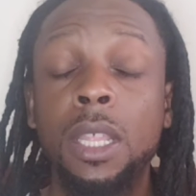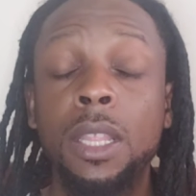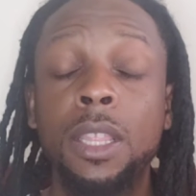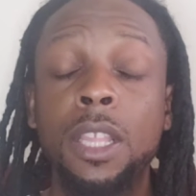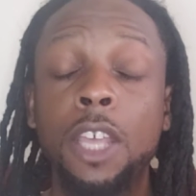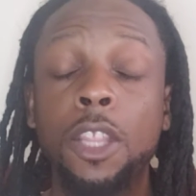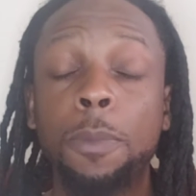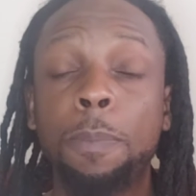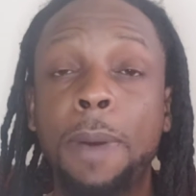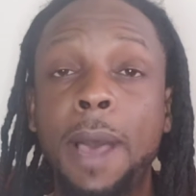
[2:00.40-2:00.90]

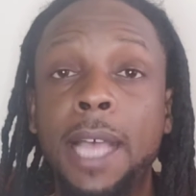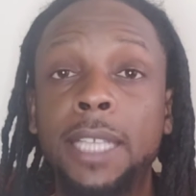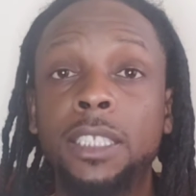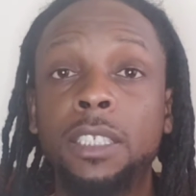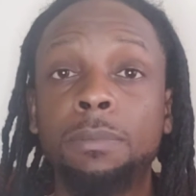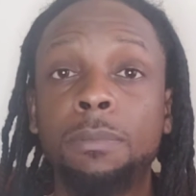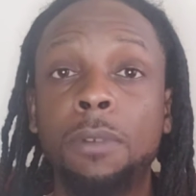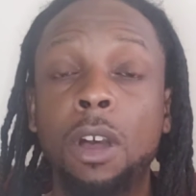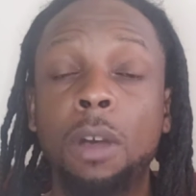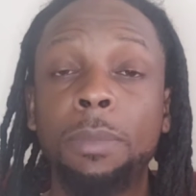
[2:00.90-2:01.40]
Another
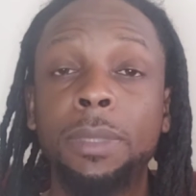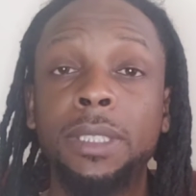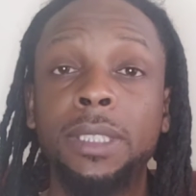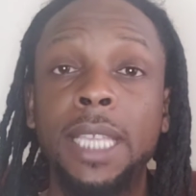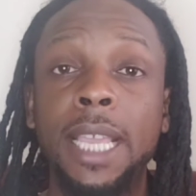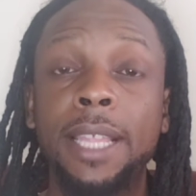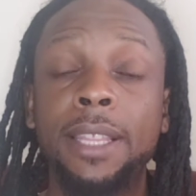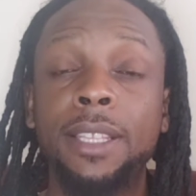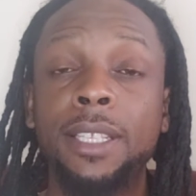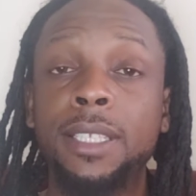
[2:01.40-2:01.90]
positive moment is
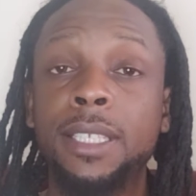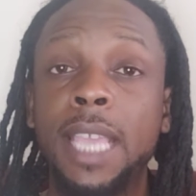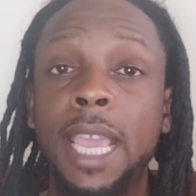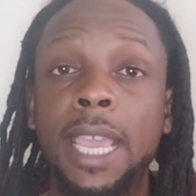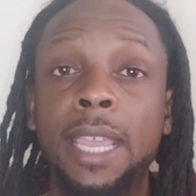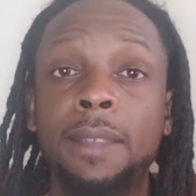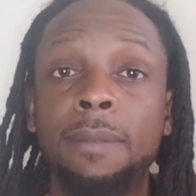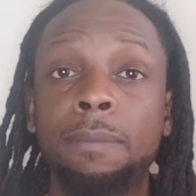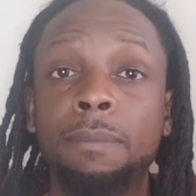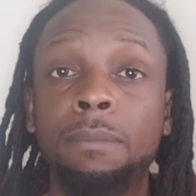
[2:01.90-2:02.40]
that in this
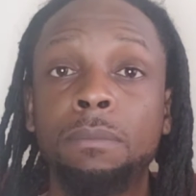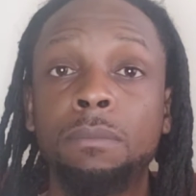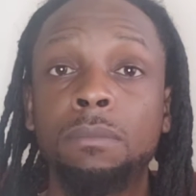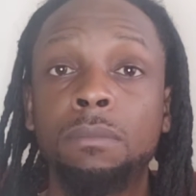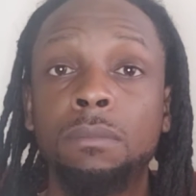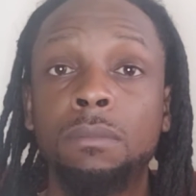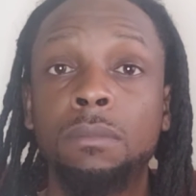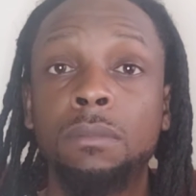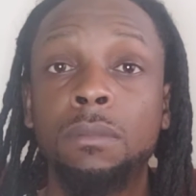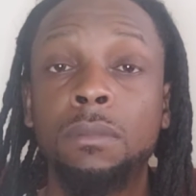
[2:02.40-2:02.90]
game,
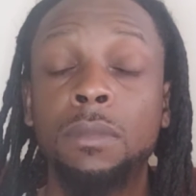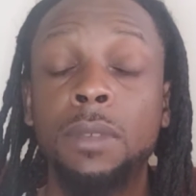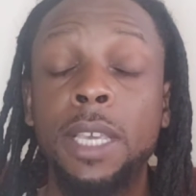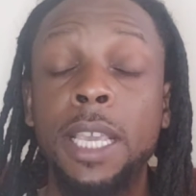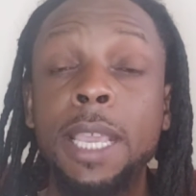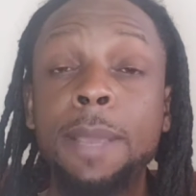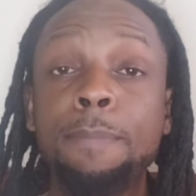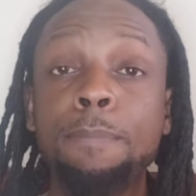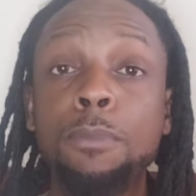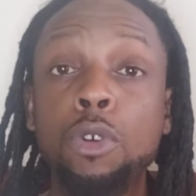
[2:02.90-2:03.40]

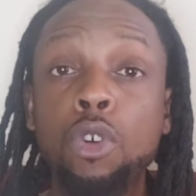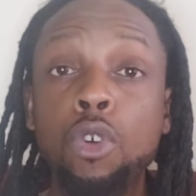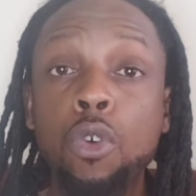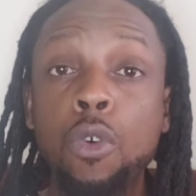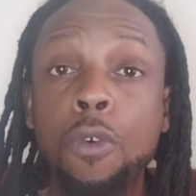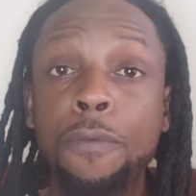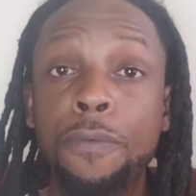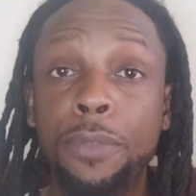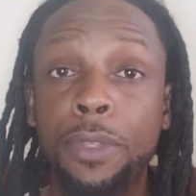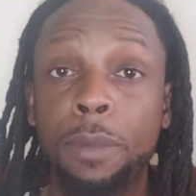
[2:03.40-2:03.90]
he
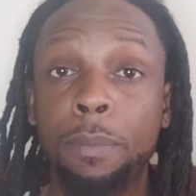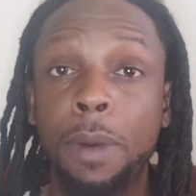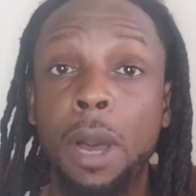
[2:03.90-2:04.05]
moved the